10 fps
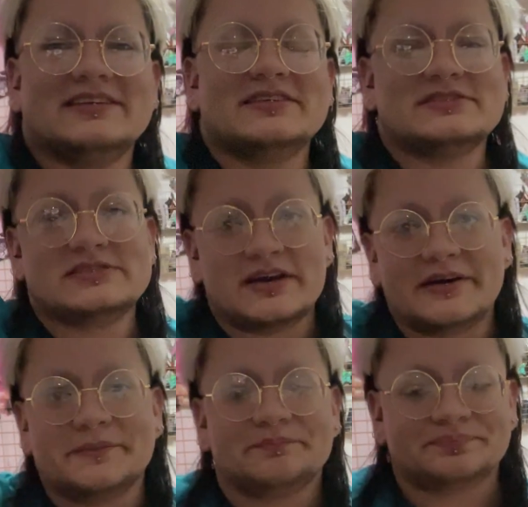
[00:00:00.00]

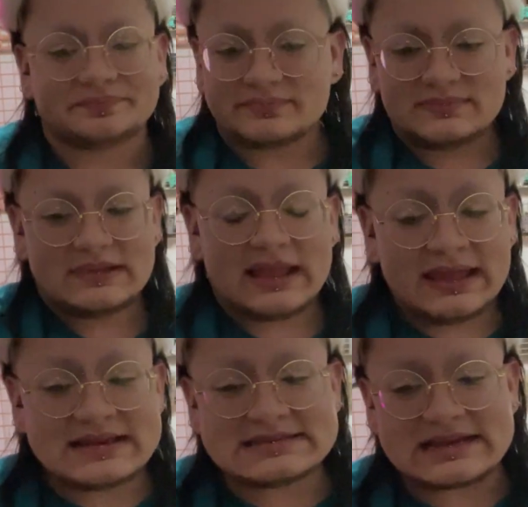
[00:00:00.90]
So,
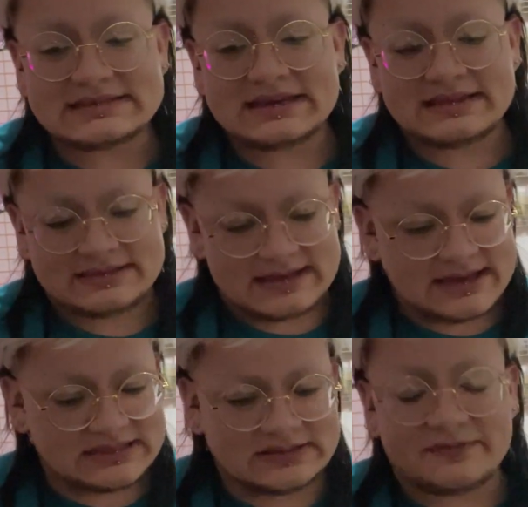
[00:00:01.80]
yes, that's it.
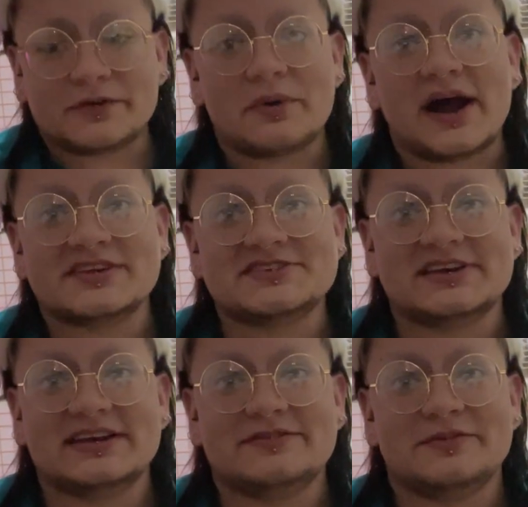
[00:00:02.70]
Thanks for
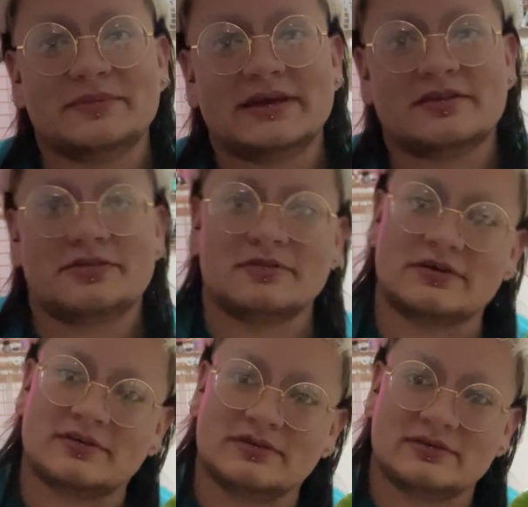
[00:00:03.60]
watching. If you made it through
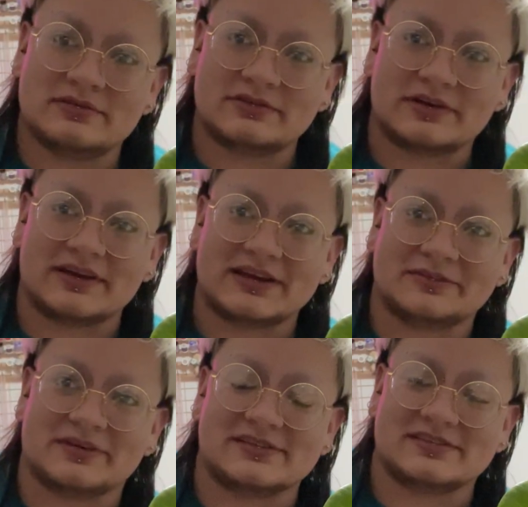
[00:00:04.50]
the... Sorry, I just
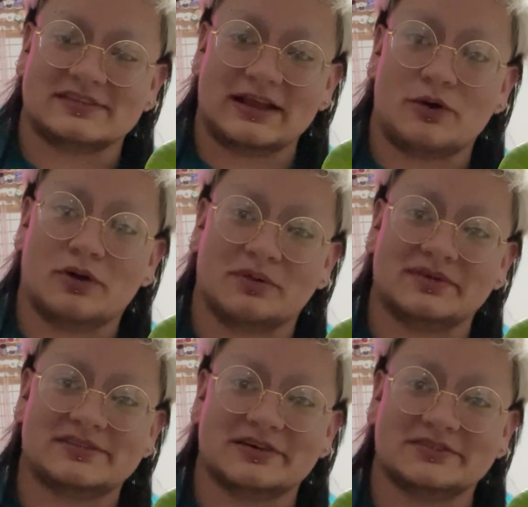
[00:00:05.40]
realized it's like
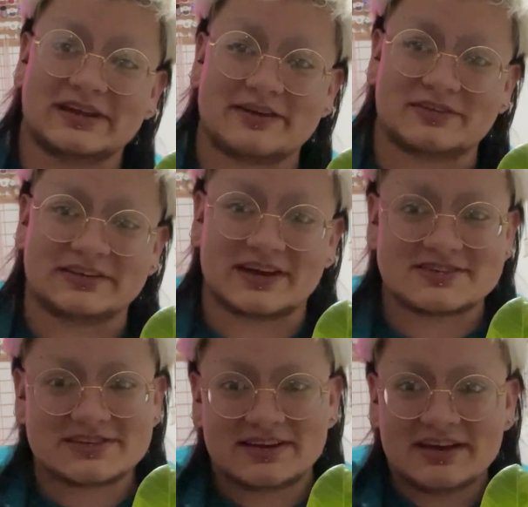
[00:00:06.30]
horribly tilted after I
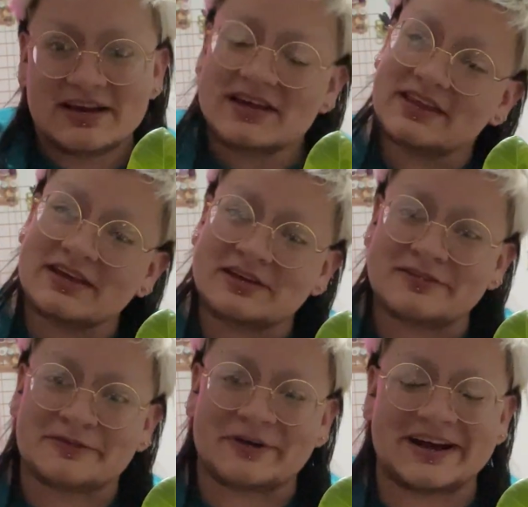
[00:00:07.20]
touched it. Thank you
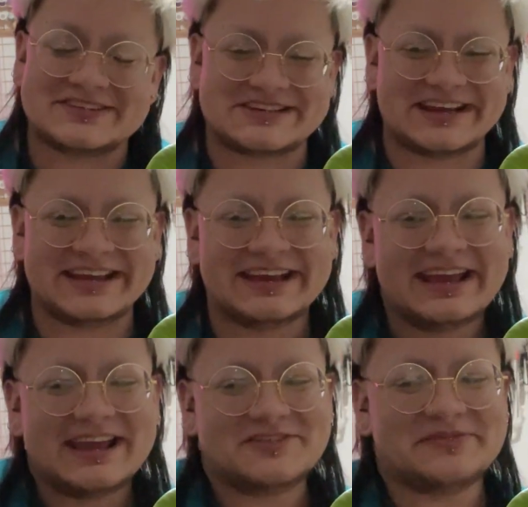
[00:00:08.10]
for watching.
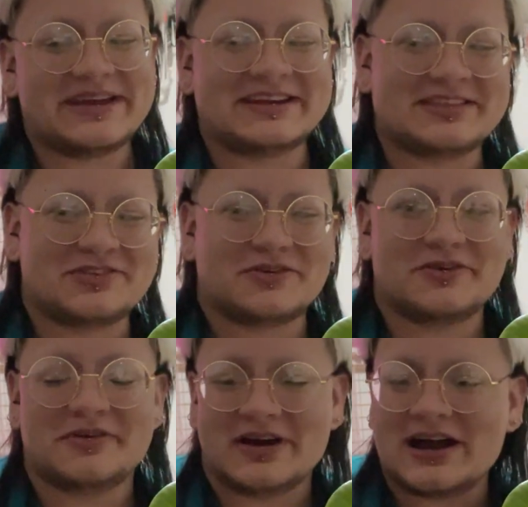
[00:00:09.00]
If you made it through,